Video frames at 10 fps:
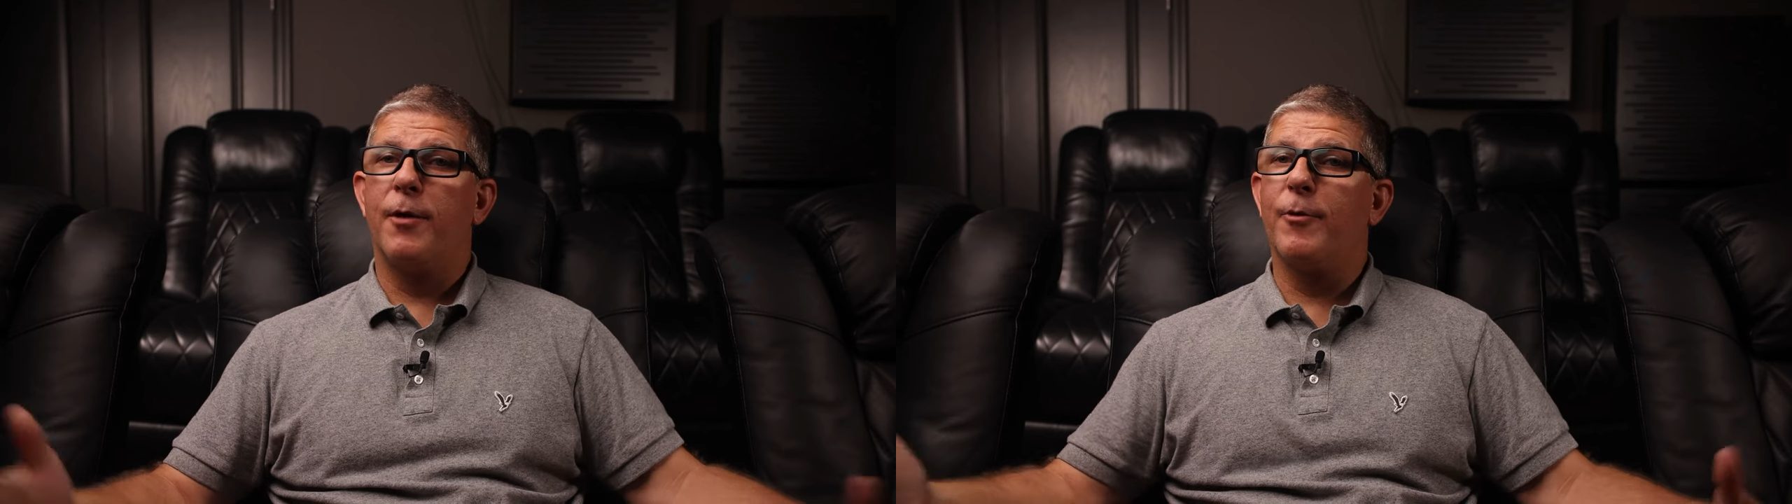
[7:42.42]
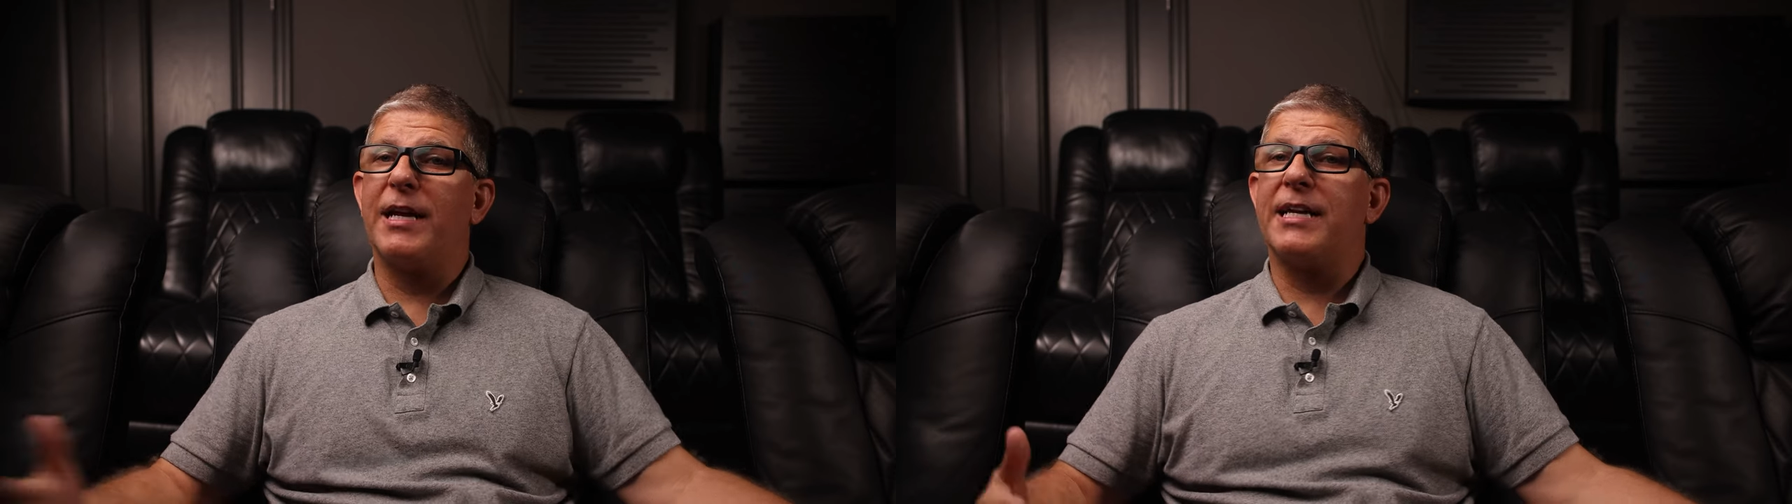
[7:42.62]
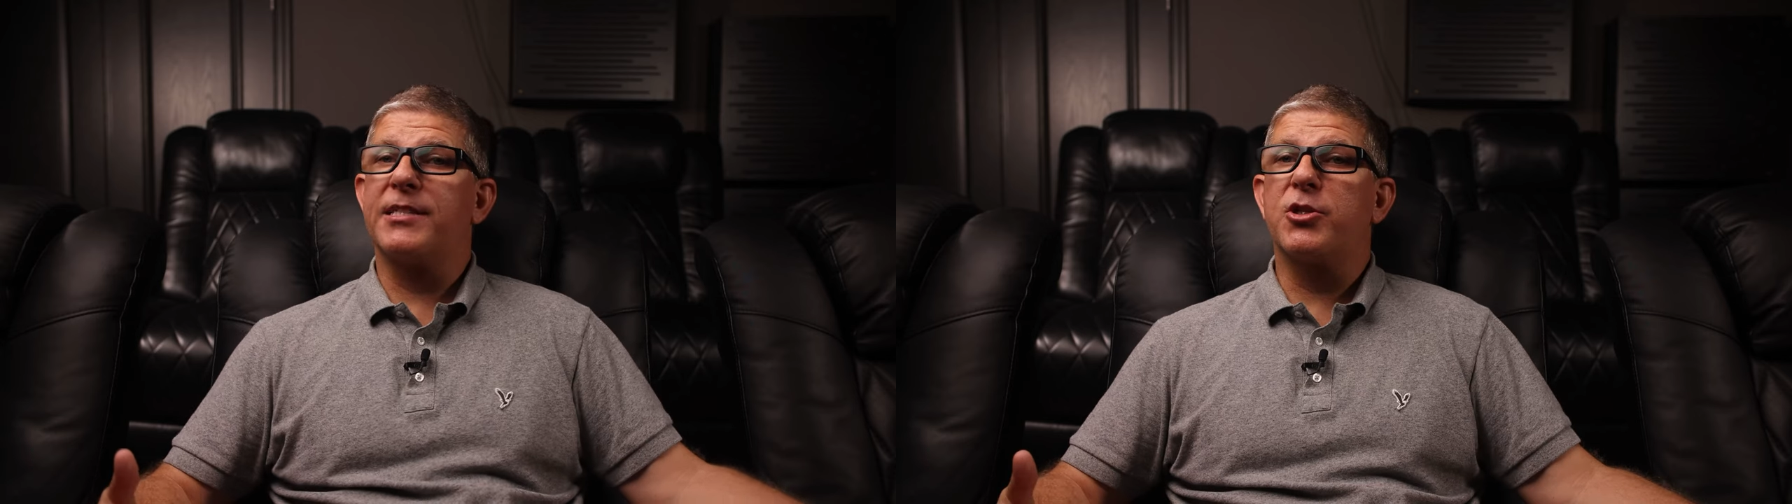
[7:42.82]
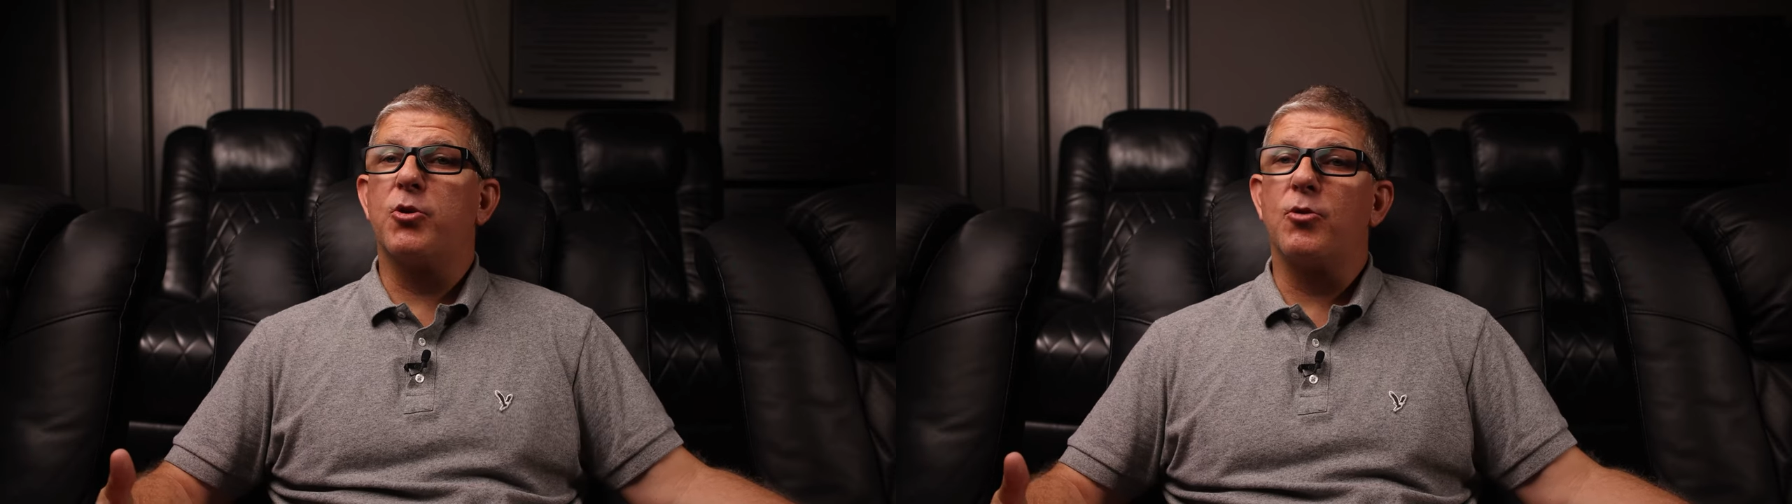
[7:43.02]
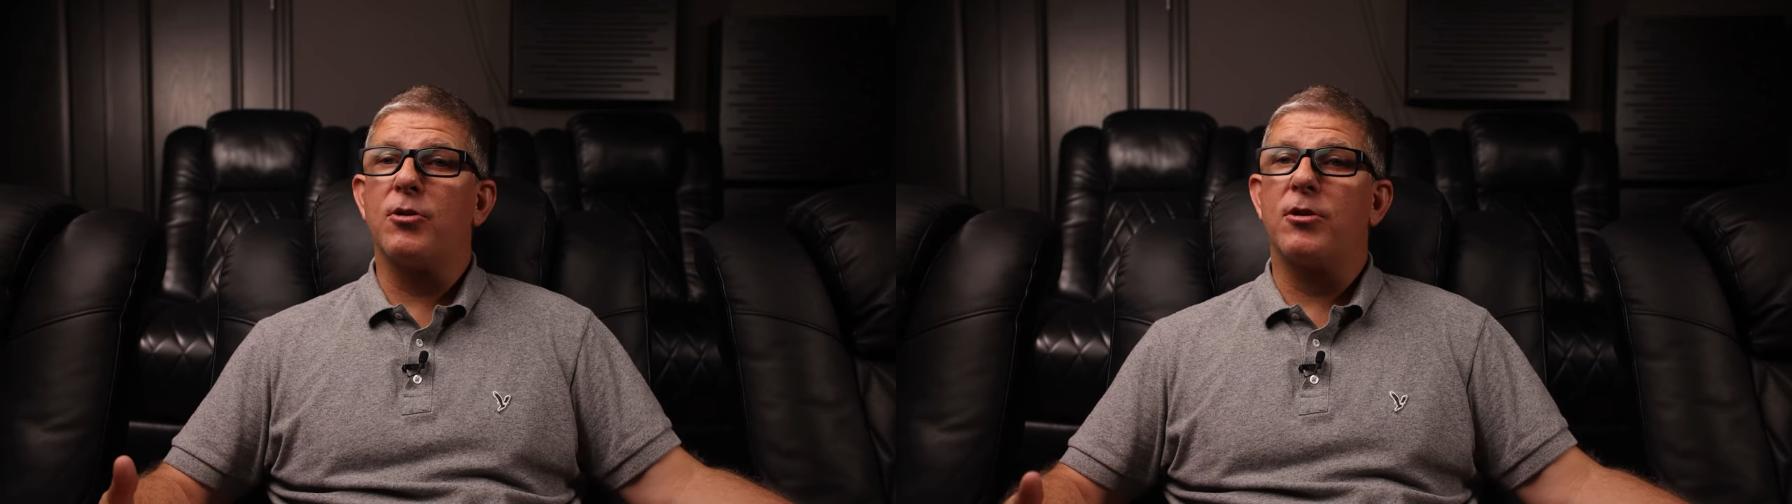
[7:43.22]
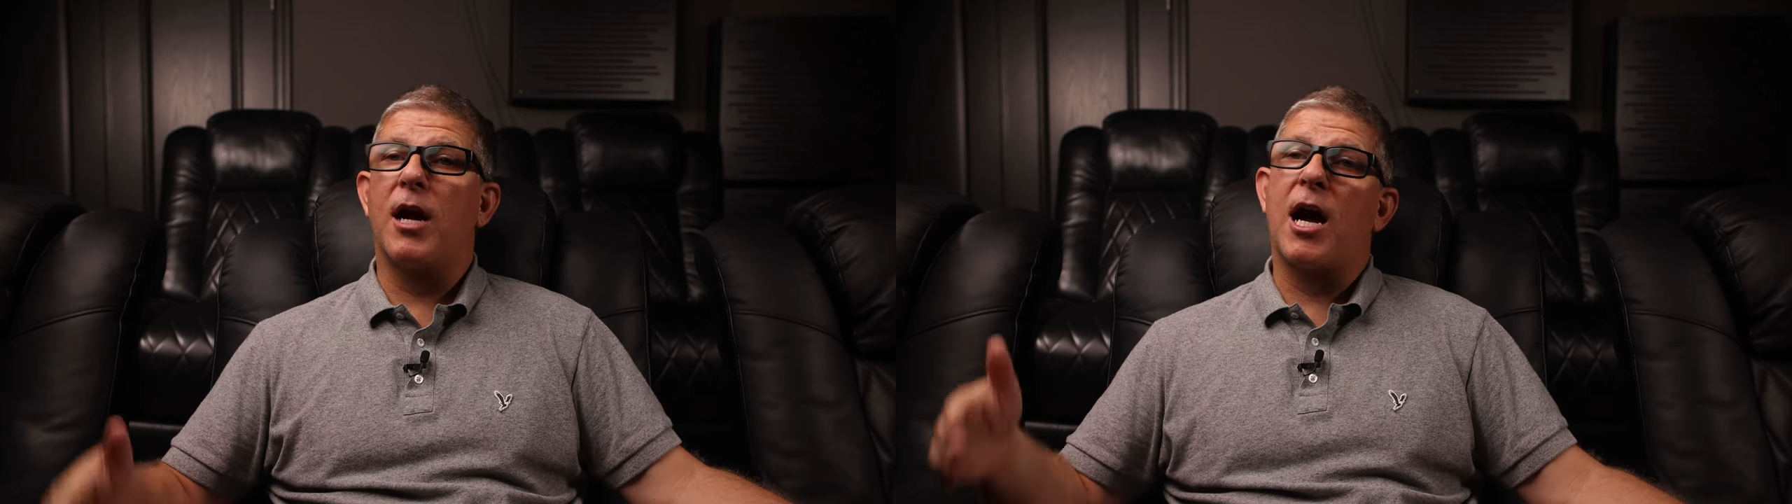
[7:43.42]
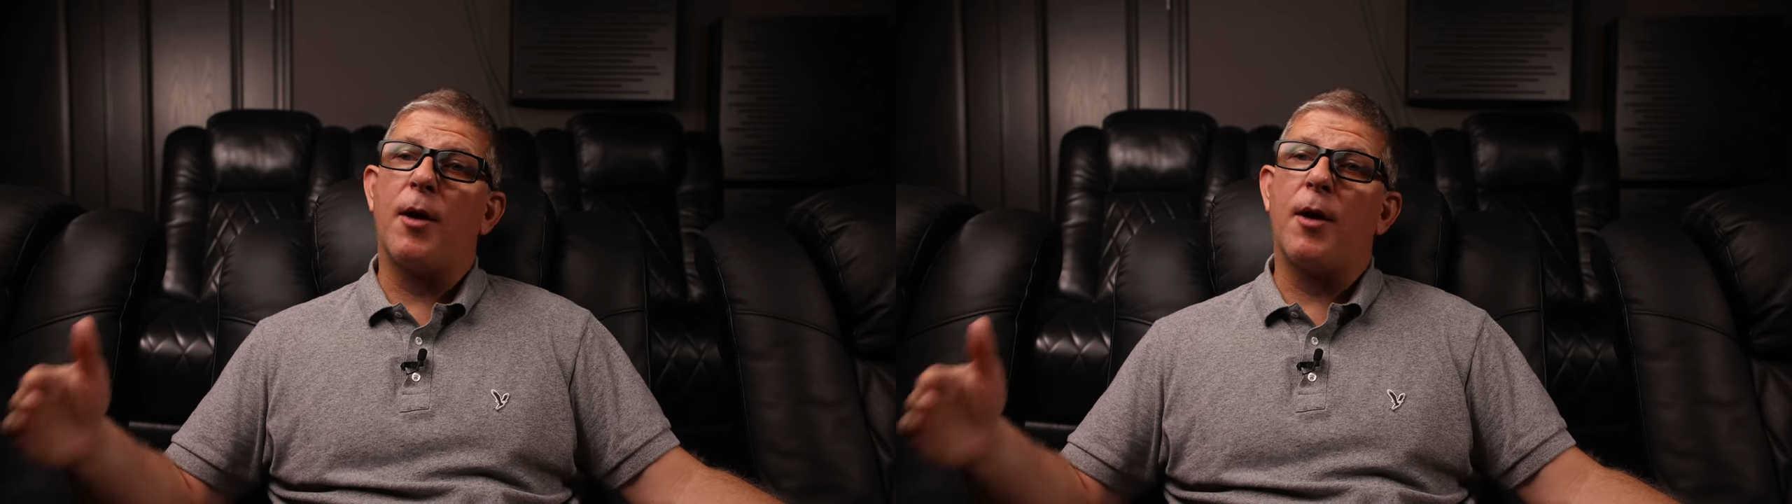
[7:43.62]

And when it gets cooler,